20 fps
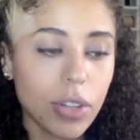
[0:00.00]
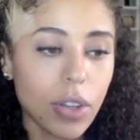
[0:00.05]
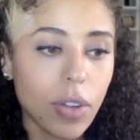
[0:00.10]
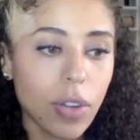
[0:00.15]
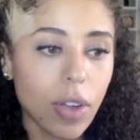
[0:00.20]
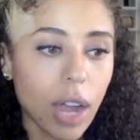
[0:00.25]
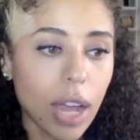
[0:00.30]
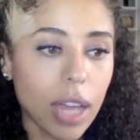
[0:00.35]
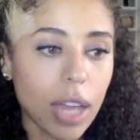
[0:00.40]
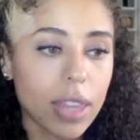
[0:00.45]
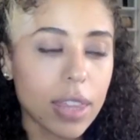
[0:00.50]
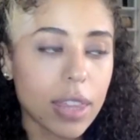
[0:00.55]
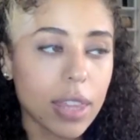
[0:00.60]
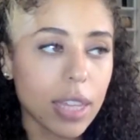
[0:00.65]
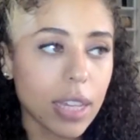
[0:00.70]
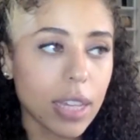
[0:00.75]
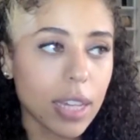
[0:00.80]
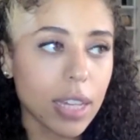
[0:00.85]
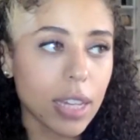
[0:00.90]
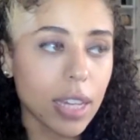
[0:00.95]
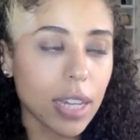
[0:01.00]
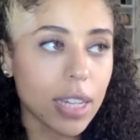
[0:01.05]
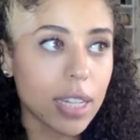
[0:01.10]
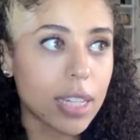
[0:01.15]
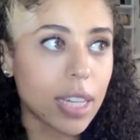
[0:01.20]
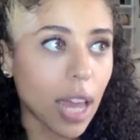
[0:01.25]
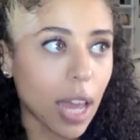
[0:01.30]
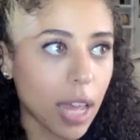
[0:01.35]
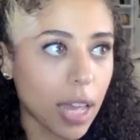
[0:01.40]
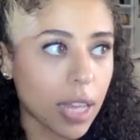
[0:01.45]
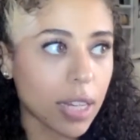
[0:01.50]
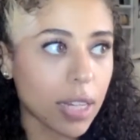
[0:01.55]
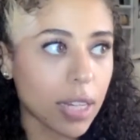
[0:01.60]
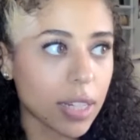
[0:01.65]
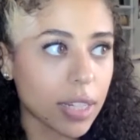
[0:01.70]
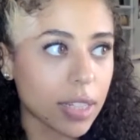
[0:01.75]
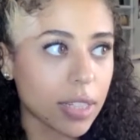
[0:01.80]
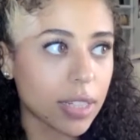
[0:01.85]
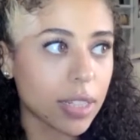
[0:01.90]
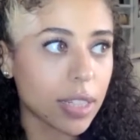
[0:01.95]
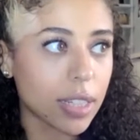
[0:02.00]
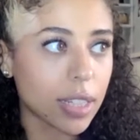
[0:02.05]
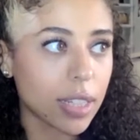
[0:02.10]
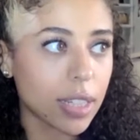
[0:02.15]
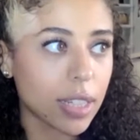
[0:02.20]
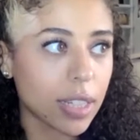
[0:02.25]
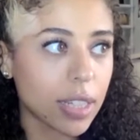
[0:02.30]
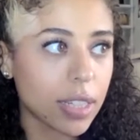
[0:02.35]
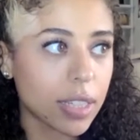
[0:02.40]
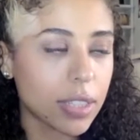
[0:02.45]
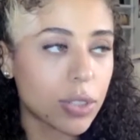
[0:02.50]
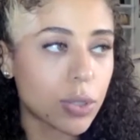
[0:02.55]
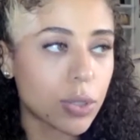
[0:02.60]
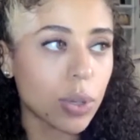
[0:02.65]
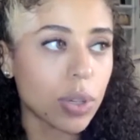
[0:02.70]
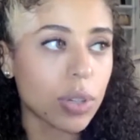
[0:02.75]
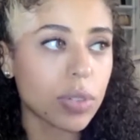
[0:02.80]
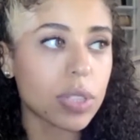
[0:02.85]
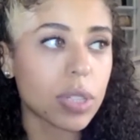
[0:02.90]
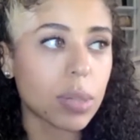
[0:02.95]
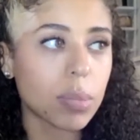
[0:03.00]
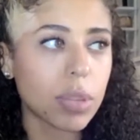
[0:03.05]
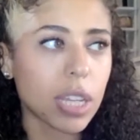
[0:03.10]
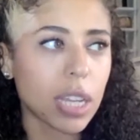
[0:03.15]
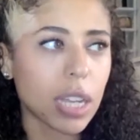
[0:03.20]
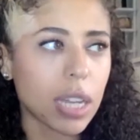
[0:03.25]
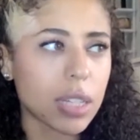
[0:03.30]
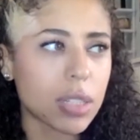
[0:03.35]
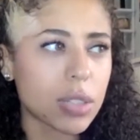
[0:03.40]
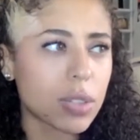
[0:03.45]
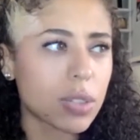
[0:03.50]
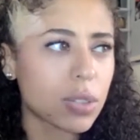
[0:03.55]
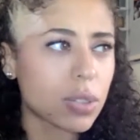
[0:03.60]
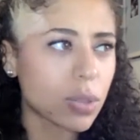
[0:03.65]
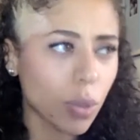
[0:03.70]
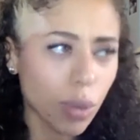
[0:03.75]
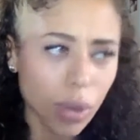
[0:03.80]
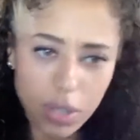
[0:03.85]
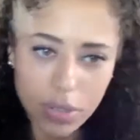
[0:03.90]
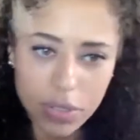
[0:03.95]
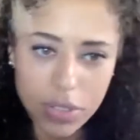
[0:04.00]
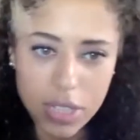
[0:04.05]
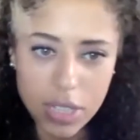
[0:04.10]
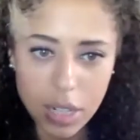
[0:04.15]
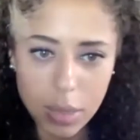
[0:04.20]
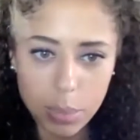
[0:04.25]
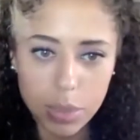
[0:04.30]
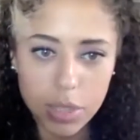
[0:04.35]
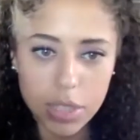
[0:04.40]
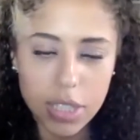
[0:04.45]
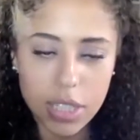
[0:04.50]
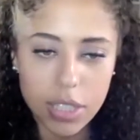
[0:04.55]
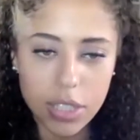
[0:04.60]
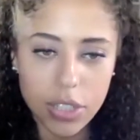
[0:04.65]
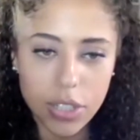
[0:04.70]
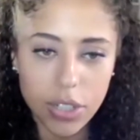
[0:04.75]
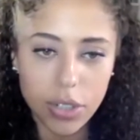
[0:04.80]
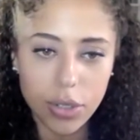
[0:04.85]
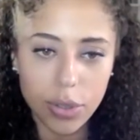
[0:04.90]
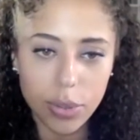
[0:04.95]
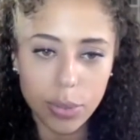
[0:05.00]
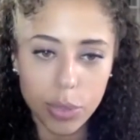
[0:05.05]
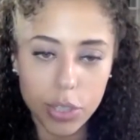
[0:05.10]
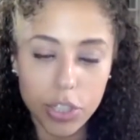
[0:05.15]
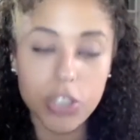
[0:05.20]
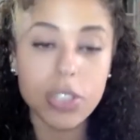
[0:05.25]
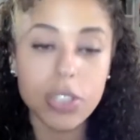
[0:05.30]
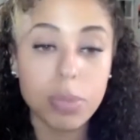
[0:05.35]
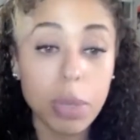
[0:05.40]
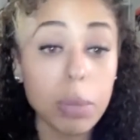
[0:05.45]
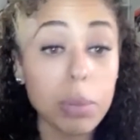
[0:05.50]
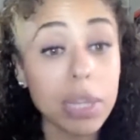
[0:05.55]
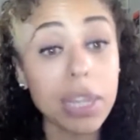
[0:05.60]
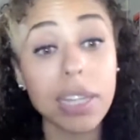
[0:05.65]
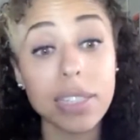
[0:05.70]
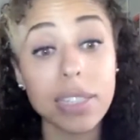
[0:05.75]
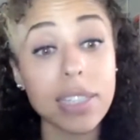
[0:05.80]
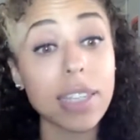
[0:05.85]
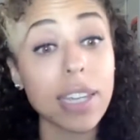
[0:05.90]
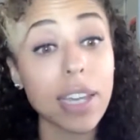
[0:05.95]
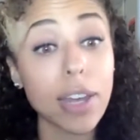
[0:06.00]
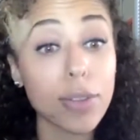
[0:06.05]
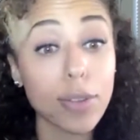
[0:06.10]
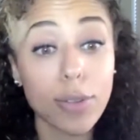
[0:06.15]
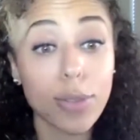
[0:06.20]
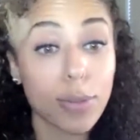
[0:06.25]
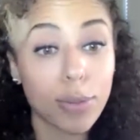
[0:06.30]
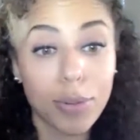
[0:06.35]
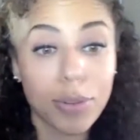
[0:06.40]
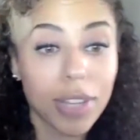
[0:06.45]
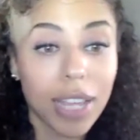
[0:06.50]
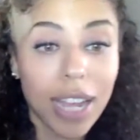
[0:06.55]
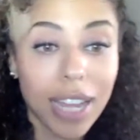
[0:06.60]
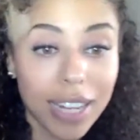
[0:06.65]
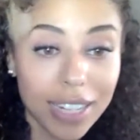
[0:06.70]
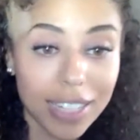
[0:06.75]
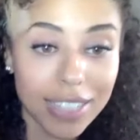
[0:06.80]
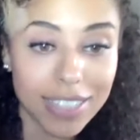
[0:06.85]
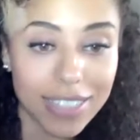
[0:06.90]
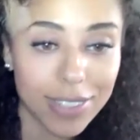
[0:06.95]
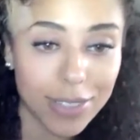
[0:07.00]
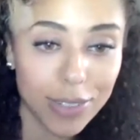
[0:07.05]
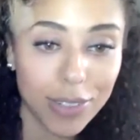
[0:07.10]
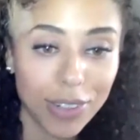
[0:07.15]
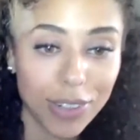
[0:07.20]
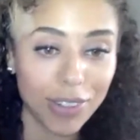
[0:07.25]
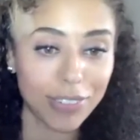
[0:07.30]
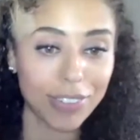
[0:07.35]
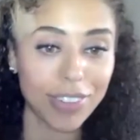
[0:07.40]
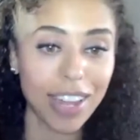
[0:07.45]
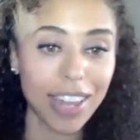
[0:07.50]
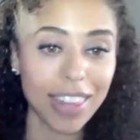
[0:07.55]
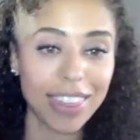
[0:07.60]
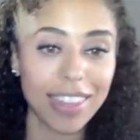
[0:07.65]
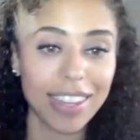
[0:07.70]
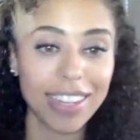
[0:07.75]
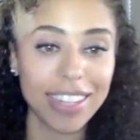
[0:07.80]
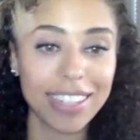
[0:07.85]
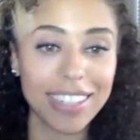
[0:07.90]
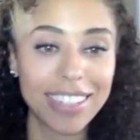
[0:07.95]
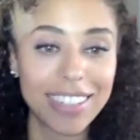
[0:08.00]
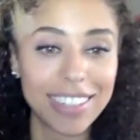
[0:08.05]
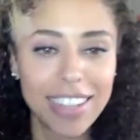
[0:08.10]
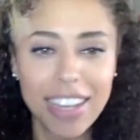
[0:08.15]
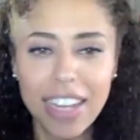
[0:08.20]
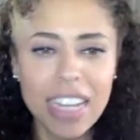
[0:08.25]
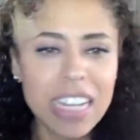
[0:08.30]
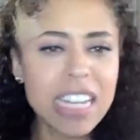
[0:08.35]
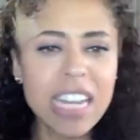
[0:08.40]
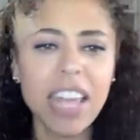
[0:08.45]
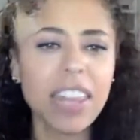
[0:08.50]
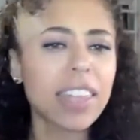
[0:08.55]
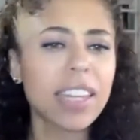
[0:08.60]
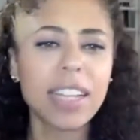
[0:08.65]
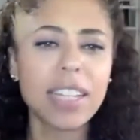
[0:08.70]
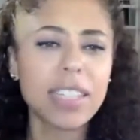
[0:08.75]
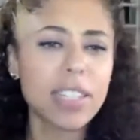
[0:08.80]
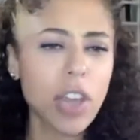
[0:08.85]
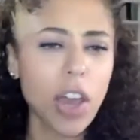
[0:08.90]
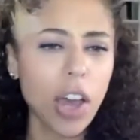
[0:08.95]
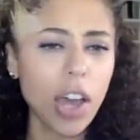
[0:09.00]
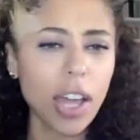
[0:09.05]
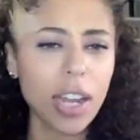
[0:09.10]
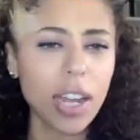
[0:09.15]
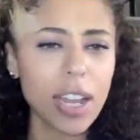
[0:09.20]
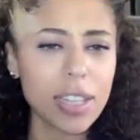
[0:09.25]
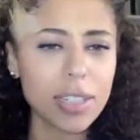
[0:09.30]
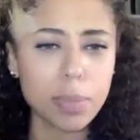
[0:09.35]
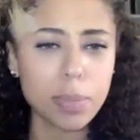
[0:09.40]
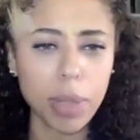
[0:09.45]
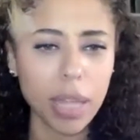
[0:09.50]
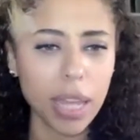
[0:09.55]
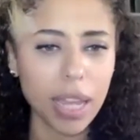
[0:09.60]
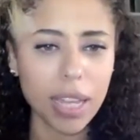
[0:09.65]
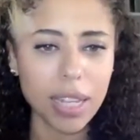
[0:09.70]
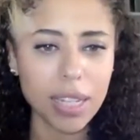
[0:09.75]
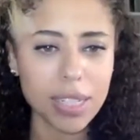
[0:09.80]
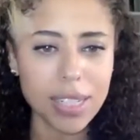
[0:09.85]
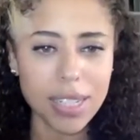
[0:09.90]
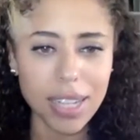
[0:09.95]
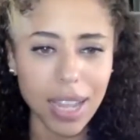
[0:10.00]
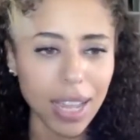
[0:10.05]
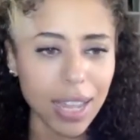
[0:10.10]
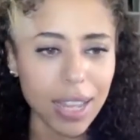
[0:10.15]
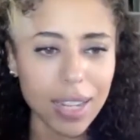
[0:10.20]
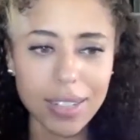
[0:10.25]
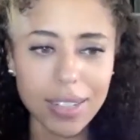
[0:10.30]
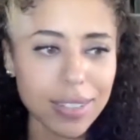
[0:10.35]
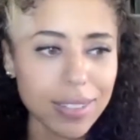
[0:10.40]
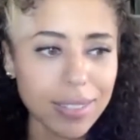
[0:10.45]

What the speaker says: I think, again, sort of something I sort of stumbled into, which is maybe that's the other through line is, nothing has gone as planned, and